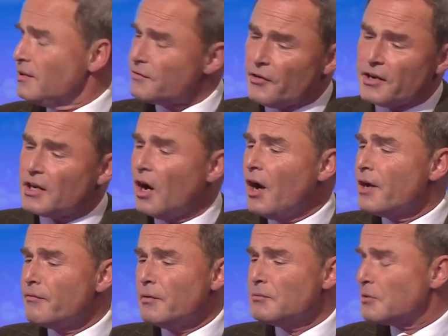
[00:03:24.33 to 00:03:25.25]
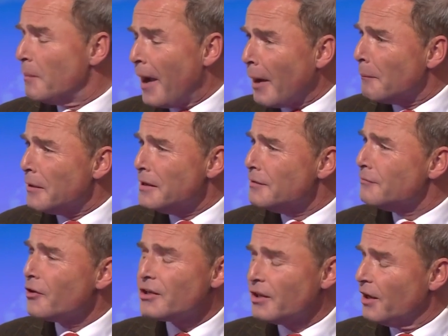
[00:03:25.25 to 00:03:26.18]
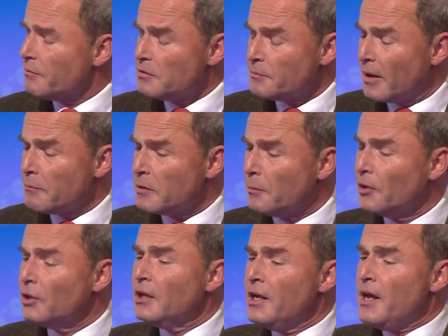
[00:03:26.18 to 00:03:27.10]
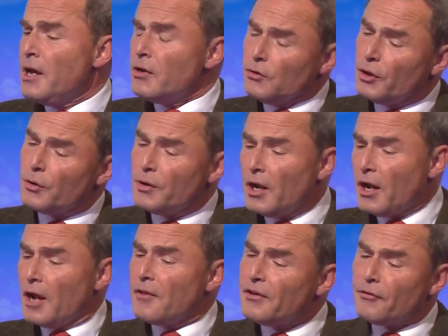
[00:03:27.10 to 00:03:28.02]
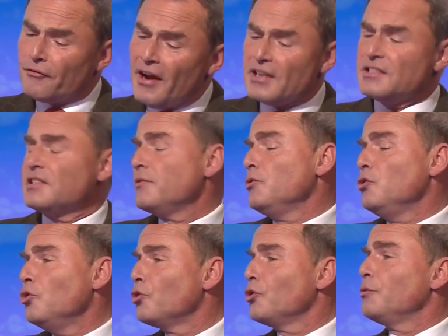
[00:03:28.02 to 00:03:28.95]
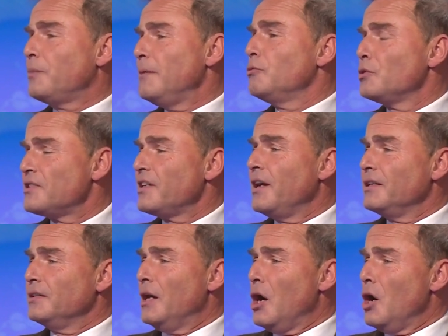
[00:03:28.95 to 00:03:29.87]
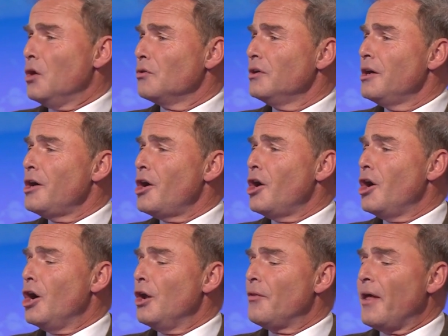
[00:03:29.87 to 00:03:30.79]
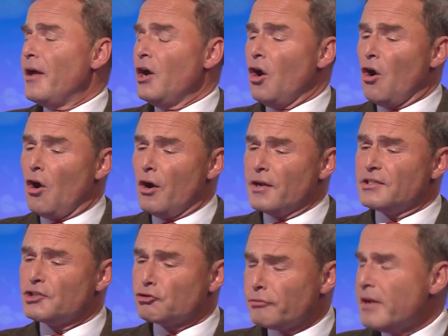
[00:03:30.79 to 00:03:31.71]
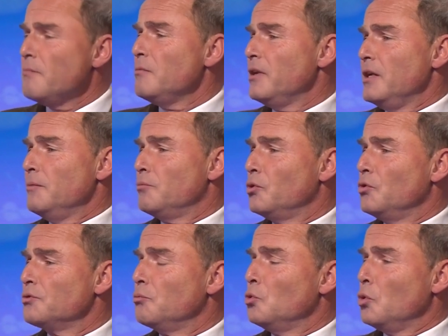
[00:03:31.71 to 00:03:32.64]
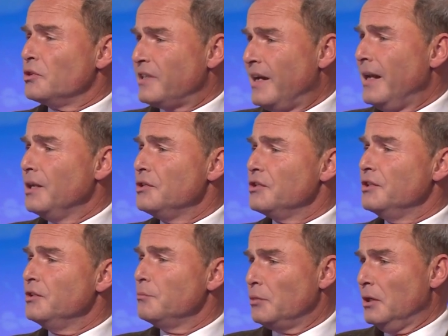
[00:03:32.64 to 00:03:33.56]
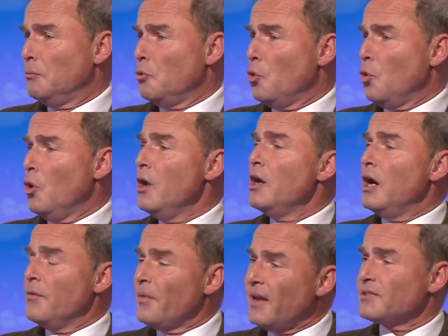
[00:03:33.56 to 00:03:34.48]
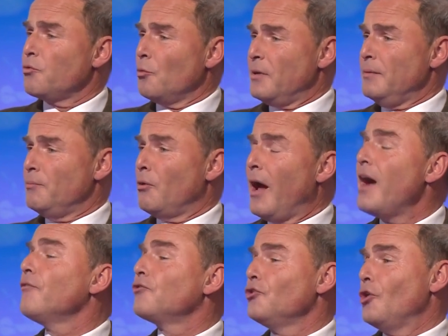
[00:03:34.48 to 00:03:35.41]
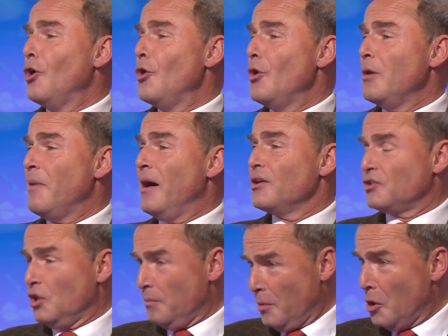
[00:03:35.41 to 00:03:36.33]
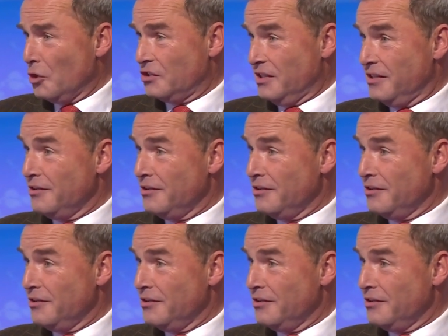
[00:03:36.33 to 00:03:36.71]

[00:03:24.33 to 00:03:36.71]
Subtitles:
It's very kind of him to back me, very kind of him to back me. But, you know, I think the fact is, if you look at the people who are standing now, they are extremely plausible, talented people. And that's what people have to know about our party.